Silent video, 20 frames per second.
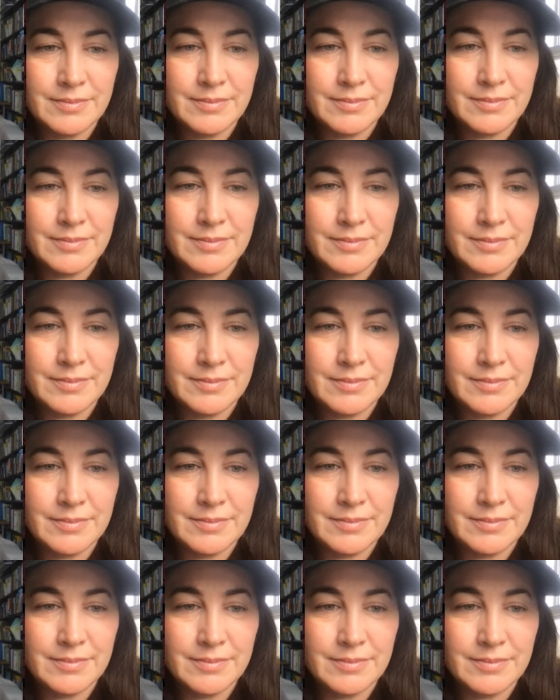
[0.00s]

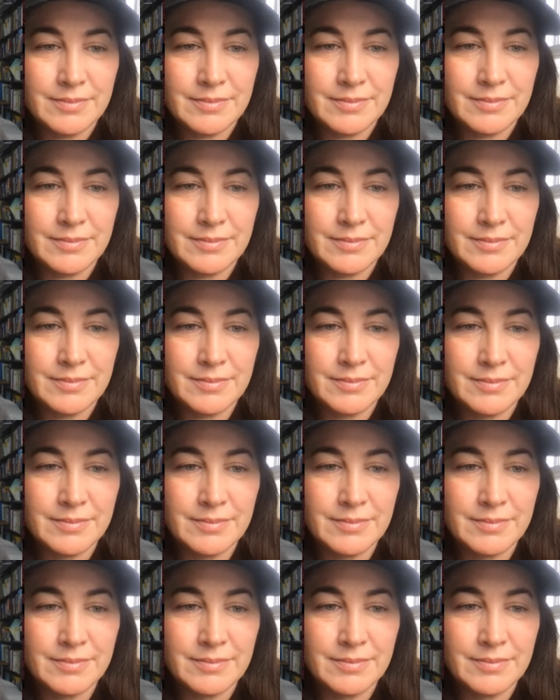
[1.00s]

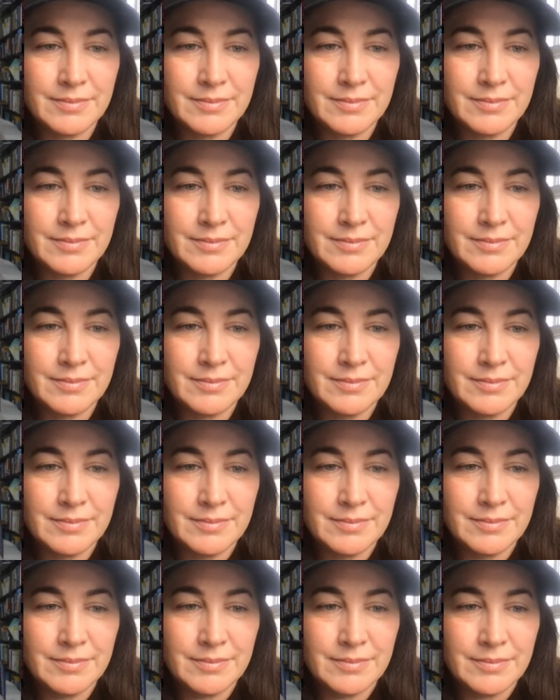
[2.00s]

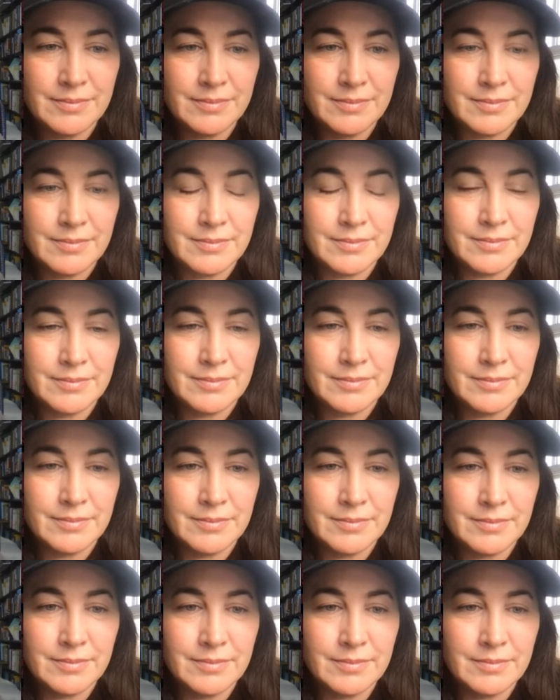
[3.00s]

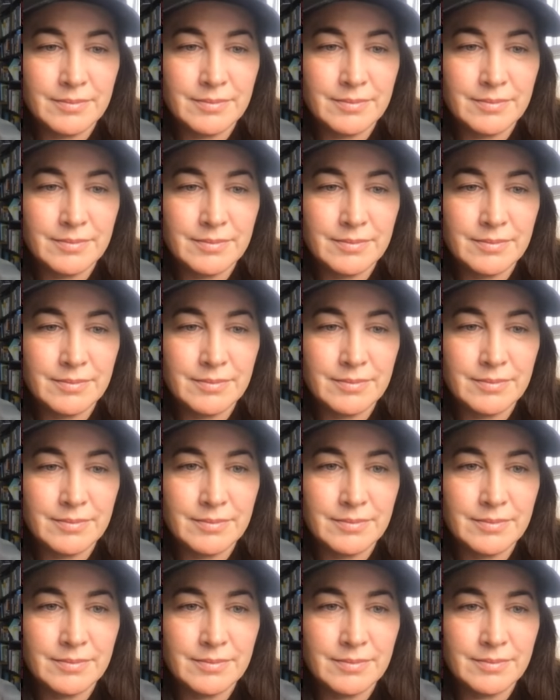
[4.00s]

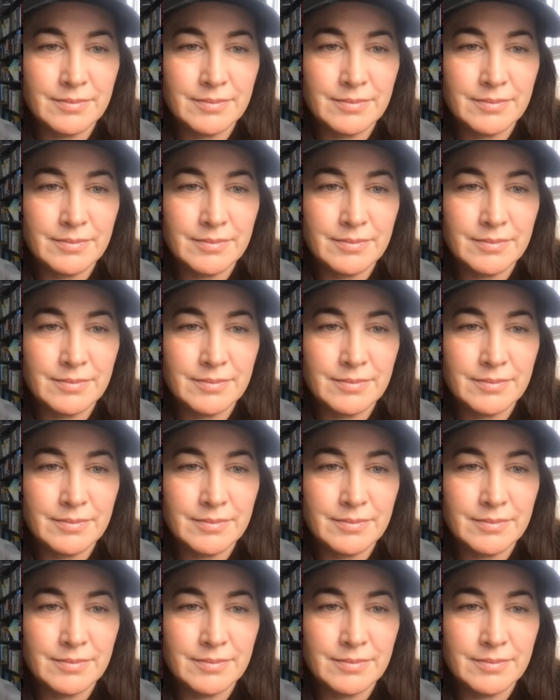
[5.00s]
This person isn't speaking.